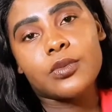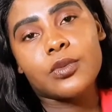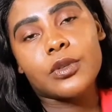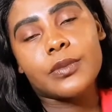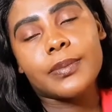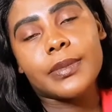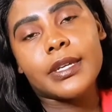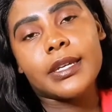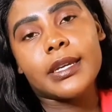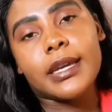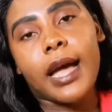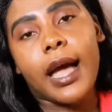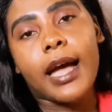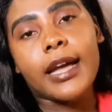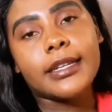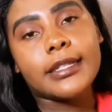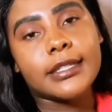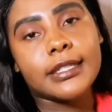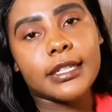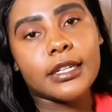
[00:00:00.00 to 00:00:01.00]
would be
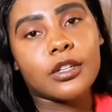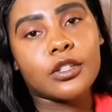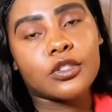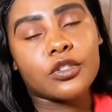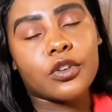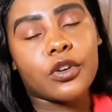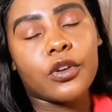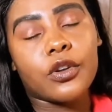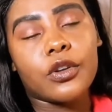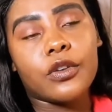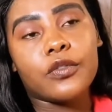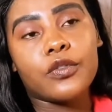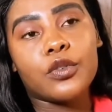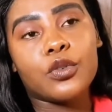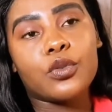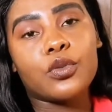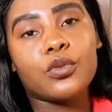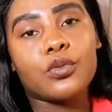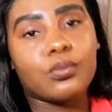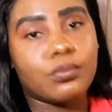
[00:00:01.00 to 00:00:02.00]
ideal. So if
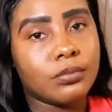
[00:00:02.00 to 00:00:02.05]
you